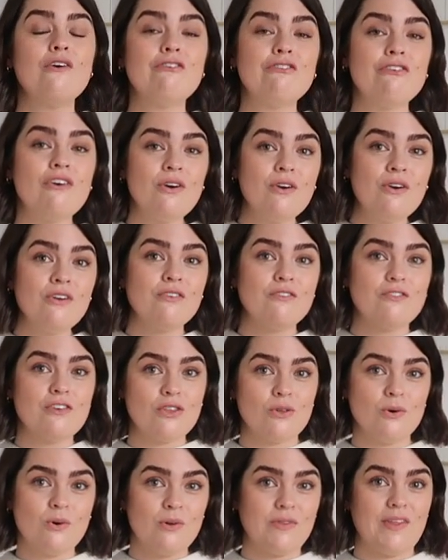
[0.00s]
food for
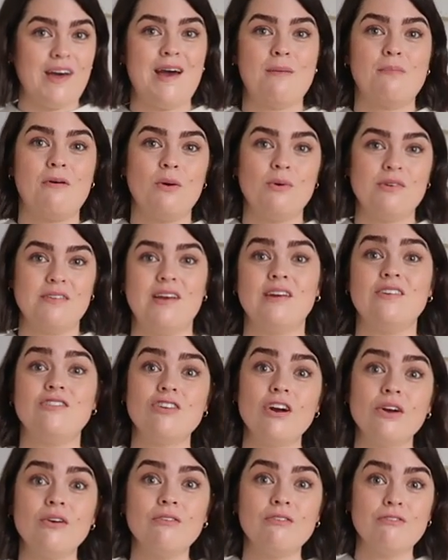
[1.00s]
thought there, but I would say
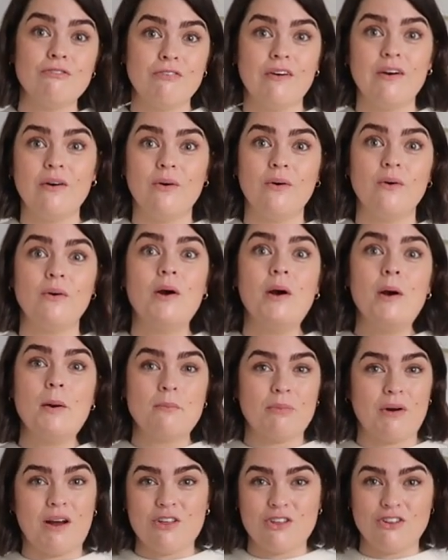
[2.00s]
don't feel
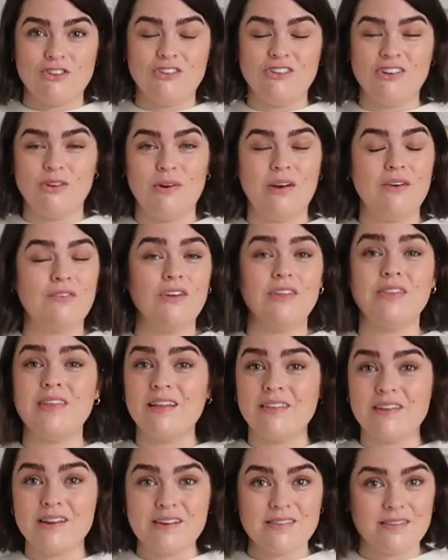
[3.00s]
pressure to do it. If you
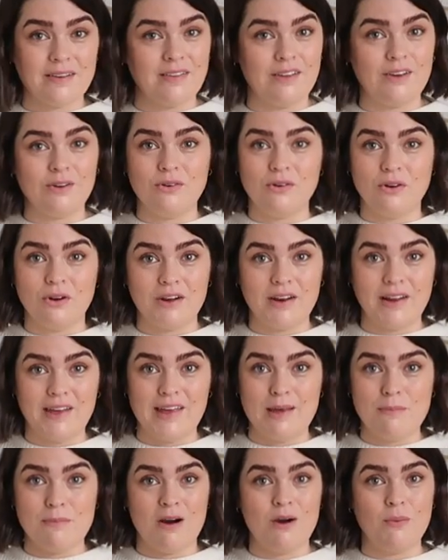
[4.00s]
think that it's something that you're not going to
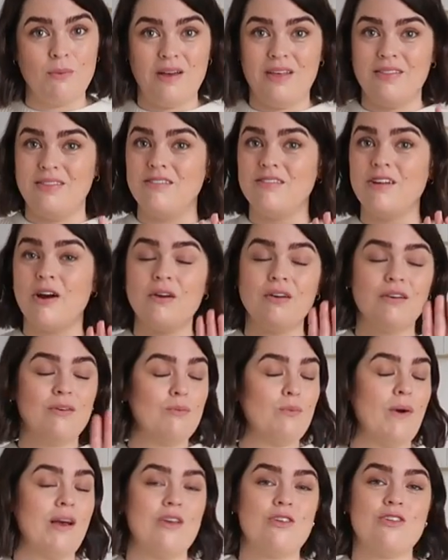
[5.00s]
keep up with,
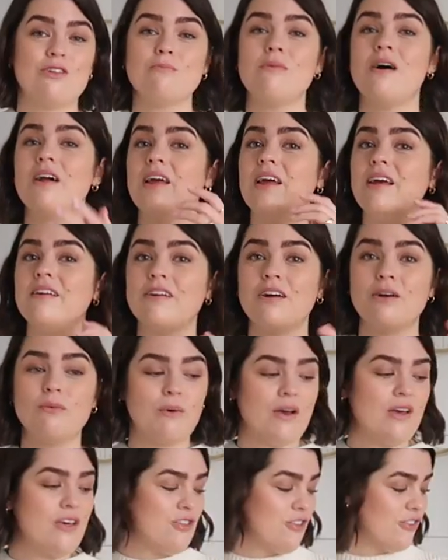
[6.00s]
don't waste your money, don't
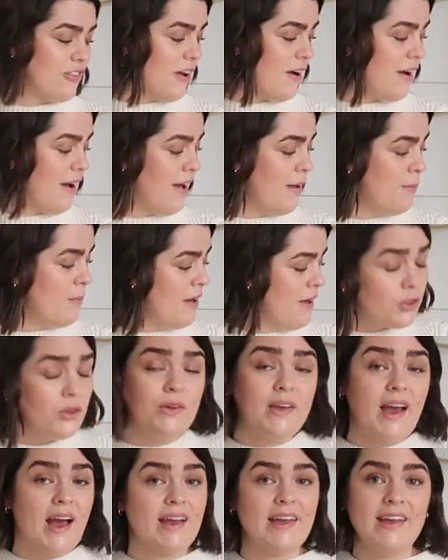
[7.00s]
waste your time.
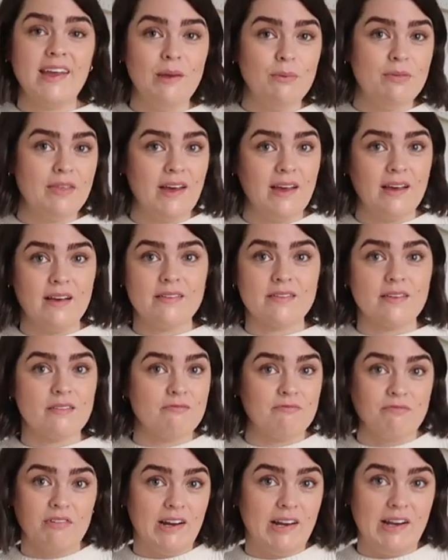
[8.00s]
You can keep things
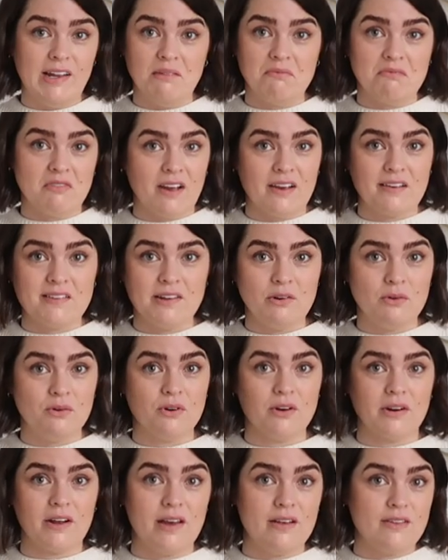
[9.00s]
really nicely
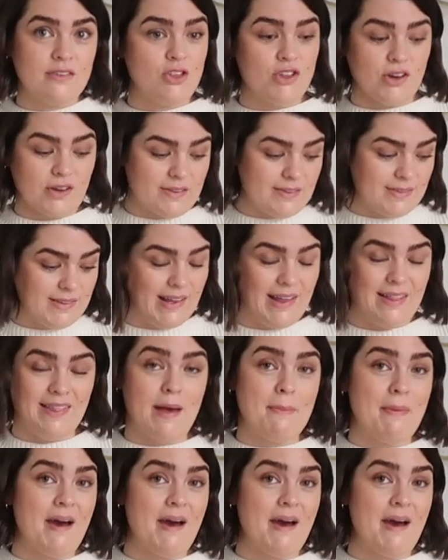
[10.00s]
organized just in their